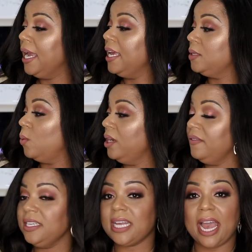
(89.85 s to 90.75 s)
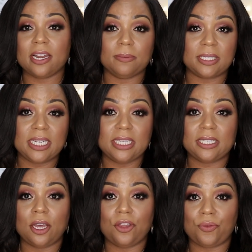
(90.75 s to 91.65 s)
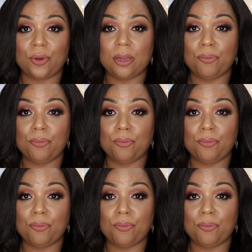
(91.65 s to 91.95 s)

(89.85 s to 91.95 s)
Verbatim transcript: is one of these items needs a three